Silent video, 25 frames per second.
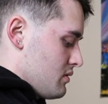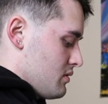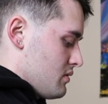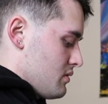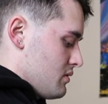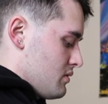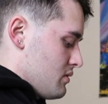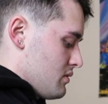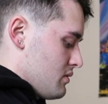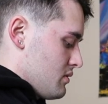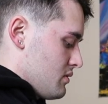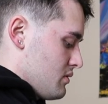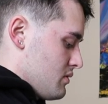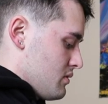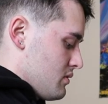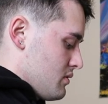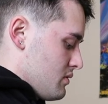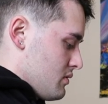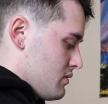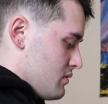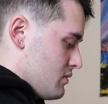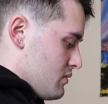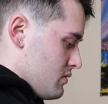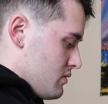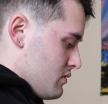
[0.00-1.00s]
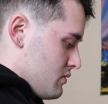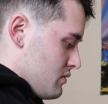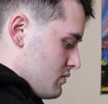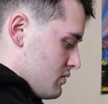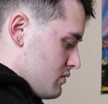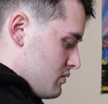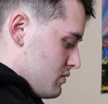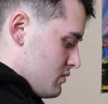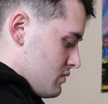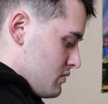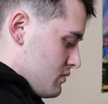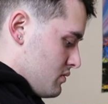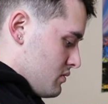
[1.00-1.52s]

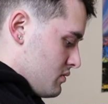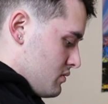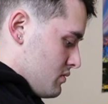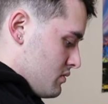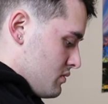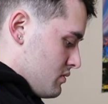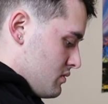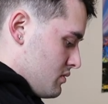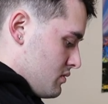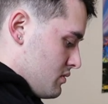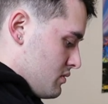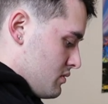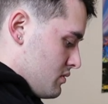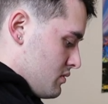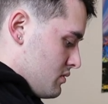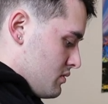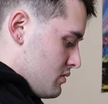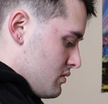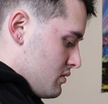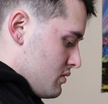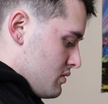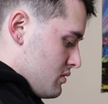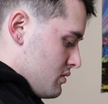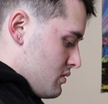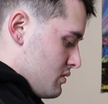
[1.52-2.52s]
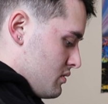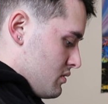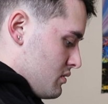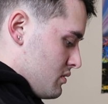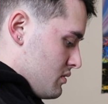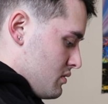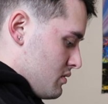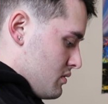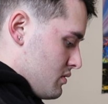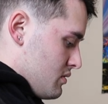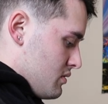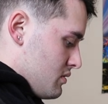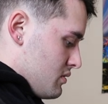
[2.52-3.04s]

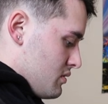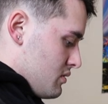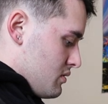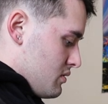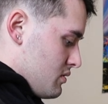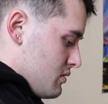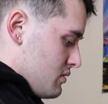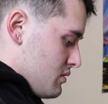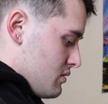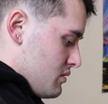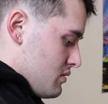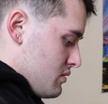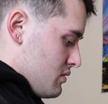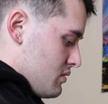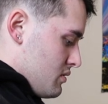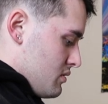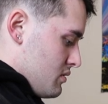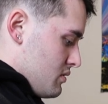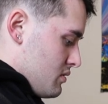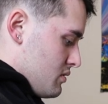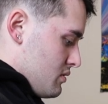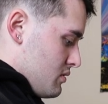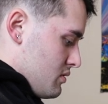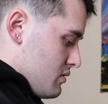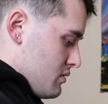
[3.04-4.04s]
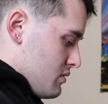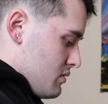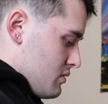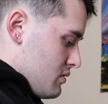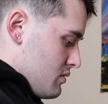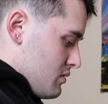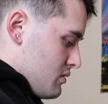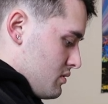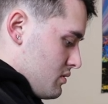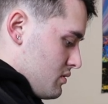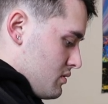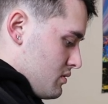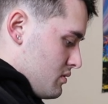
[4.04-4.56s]

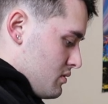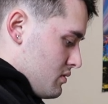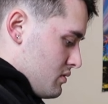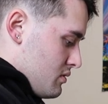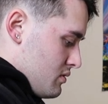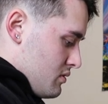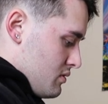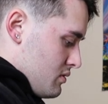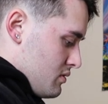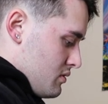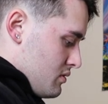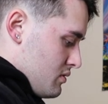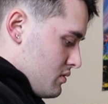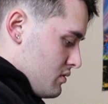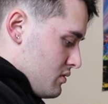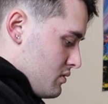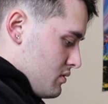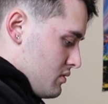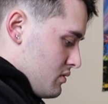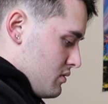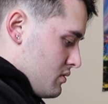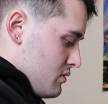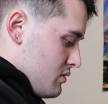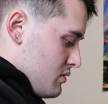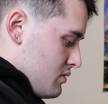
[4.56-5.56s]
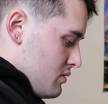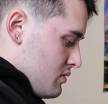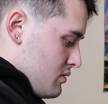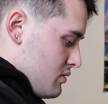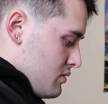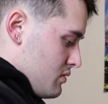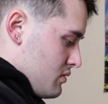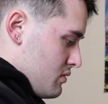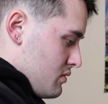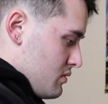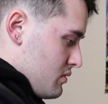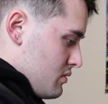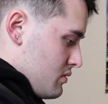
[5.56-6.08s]

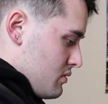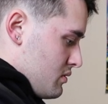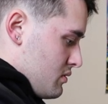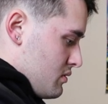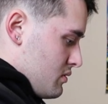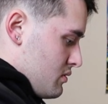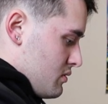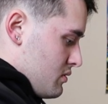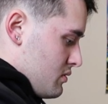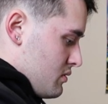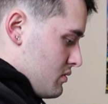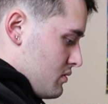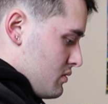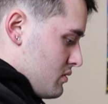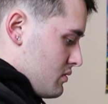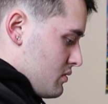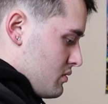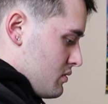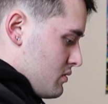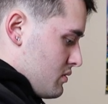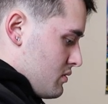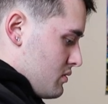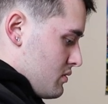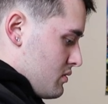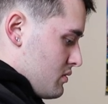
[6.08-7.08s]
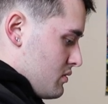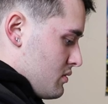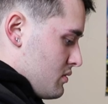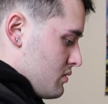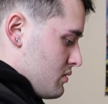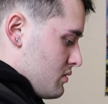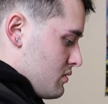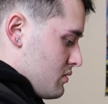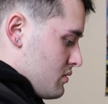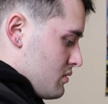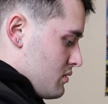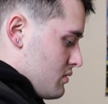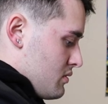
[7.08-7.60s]

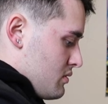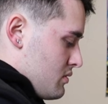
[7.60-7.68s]
Nobody speaks.